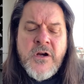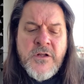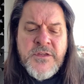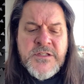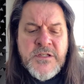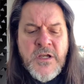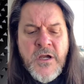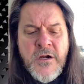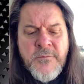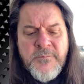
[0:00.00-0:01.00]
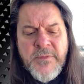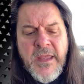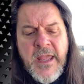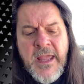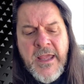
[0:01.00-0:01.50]
on this cigar
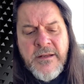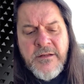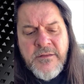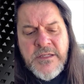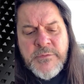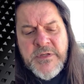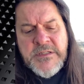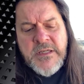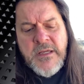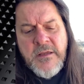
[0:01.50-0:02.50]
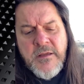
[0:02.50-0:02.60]
and this whiskey.